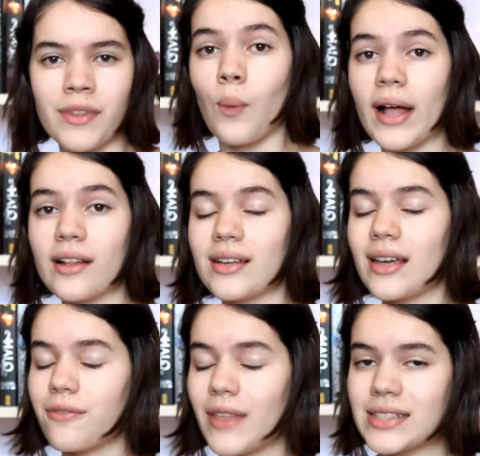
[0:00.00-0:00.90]
Well,
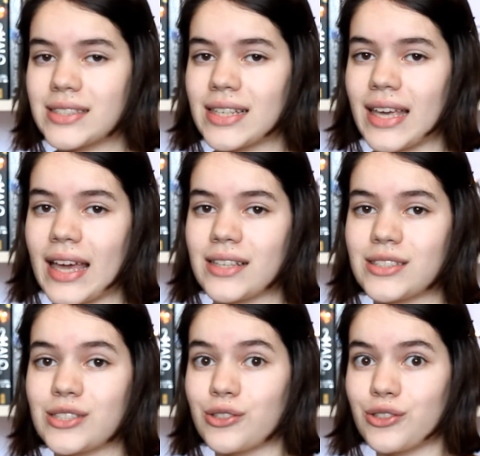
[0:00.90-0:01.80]
if that's the
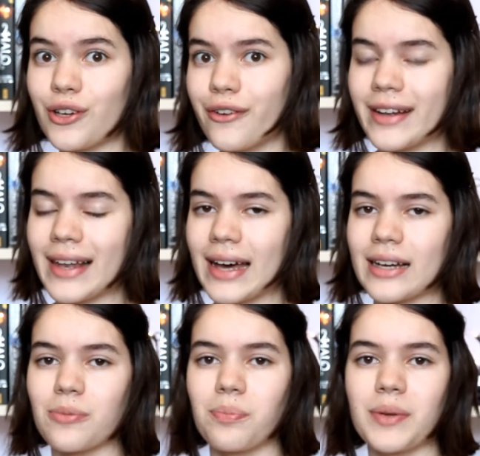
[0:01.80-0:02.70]
case, you're in
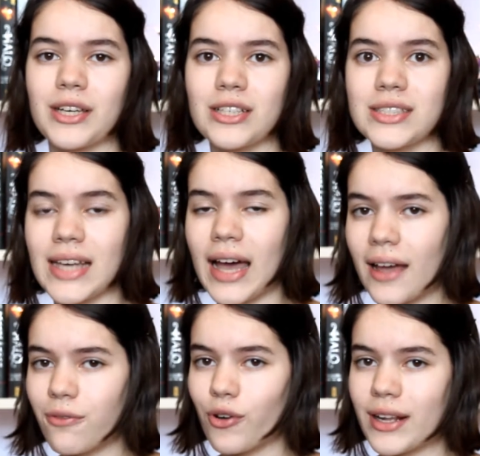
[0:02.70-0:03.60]
luck, because
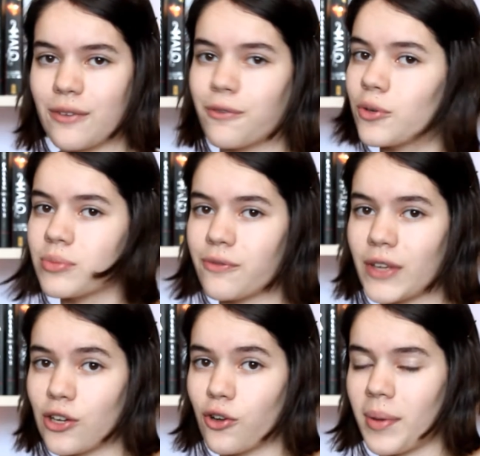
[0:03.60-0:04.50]
I've already filmed a
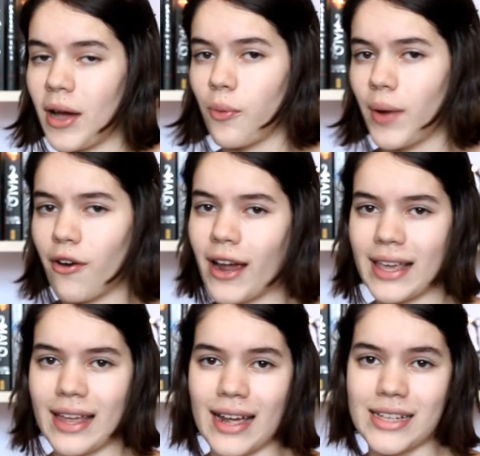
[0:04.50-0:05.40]
video about where
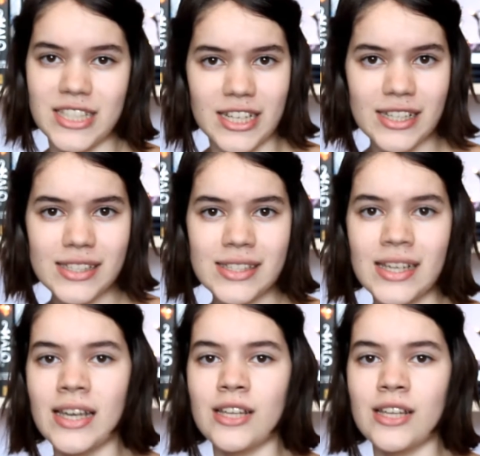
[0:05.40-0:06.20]
I get ideas.